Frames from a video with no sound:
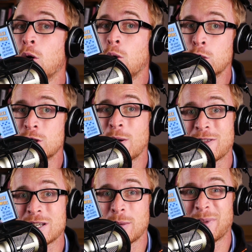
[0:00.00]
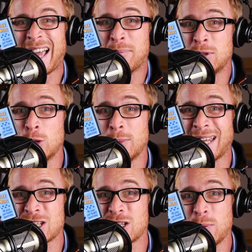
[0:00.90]
Also, if there's something abnormal
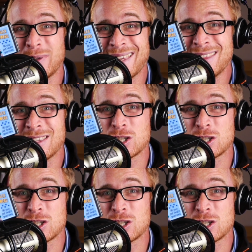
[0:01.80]
actually within